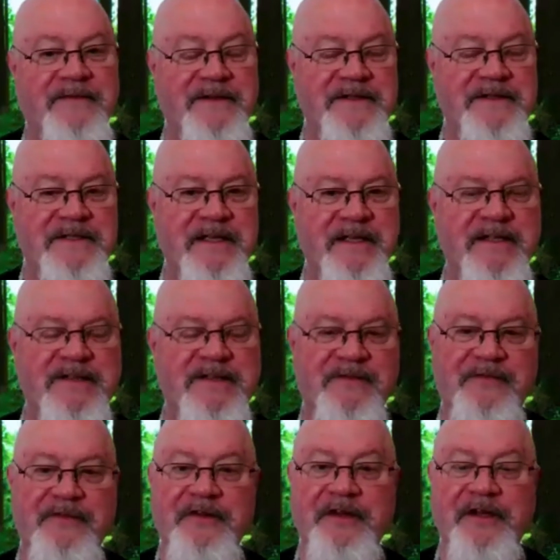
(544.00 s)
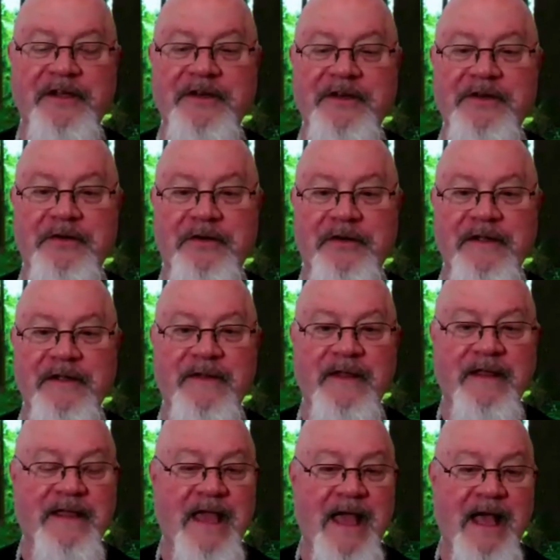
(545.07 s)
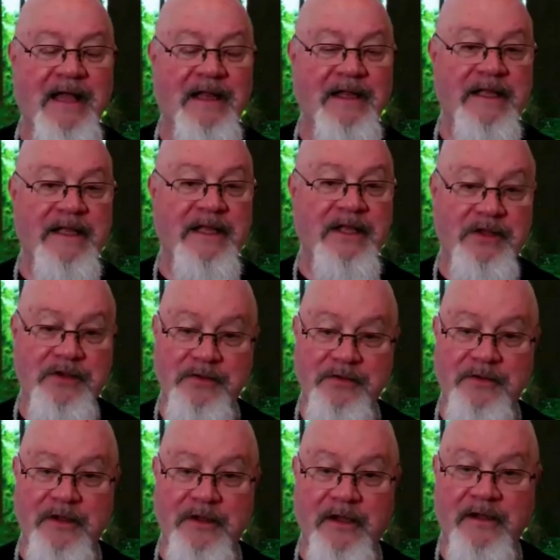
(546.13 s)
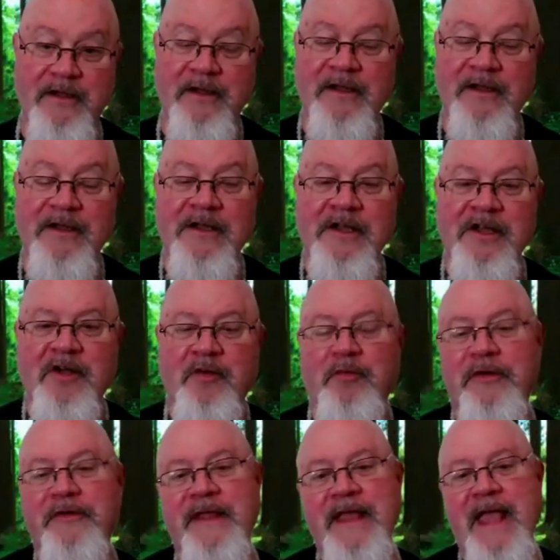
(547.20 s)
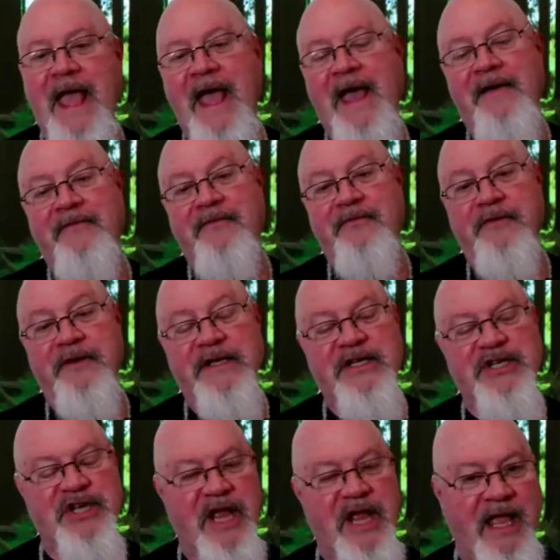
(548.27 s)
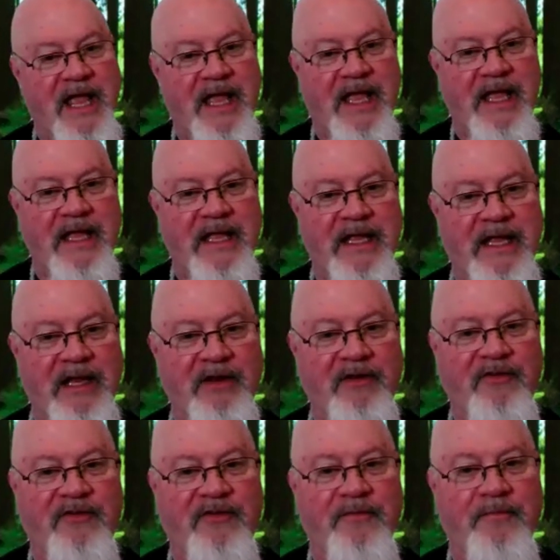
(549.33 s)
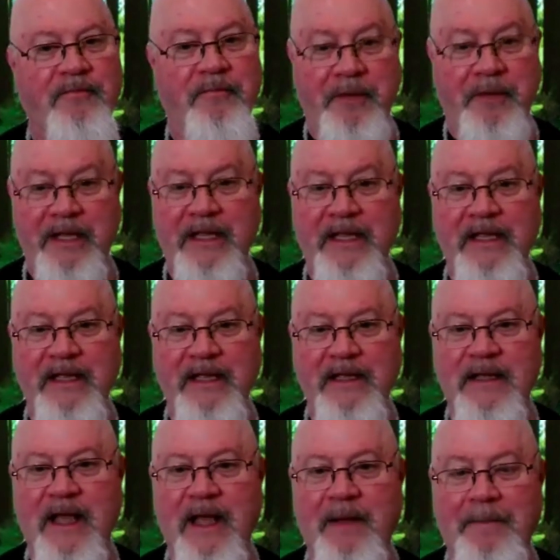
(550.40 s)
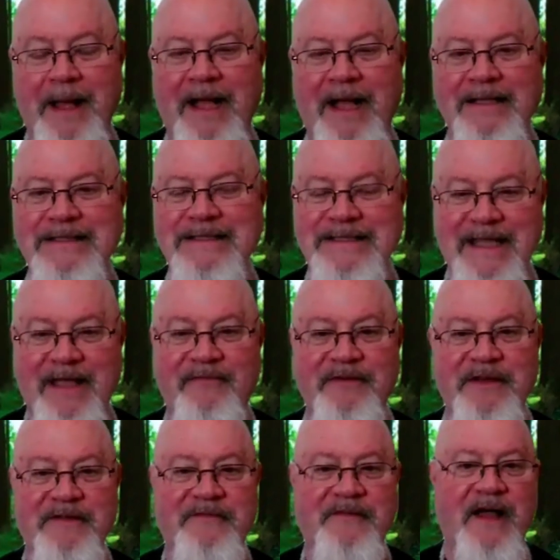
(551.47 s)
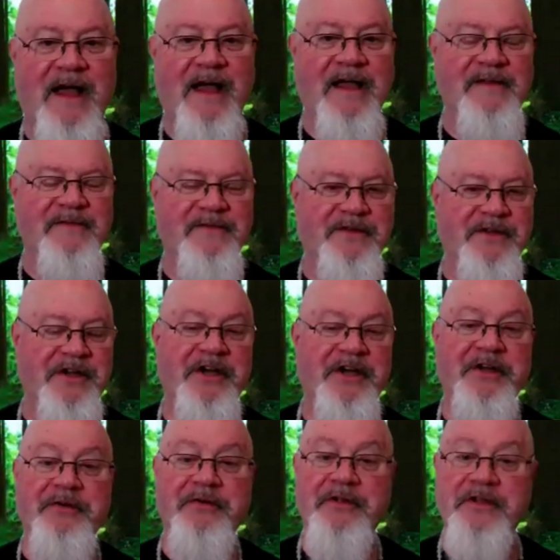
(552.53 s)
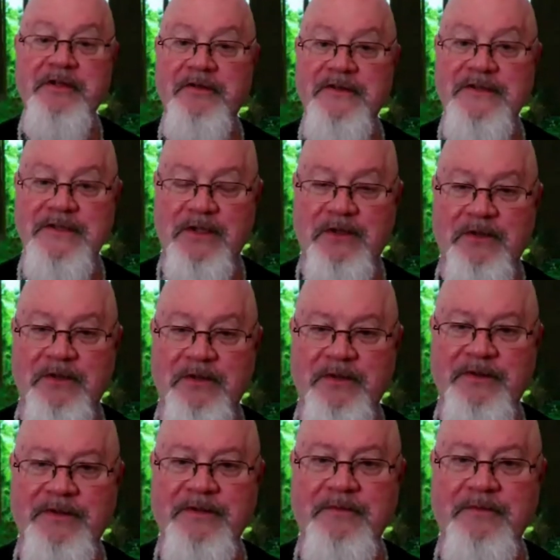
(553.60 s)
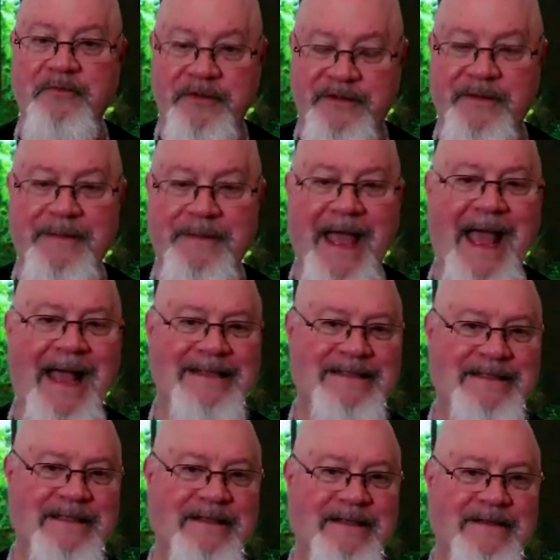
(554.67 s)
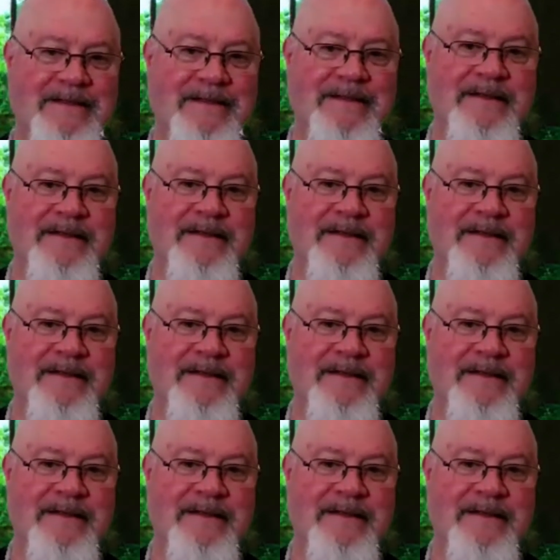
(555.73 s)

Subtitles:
to 6 foot during the Kali Yuga, with the average age being about 75 to 100 years old with the masses.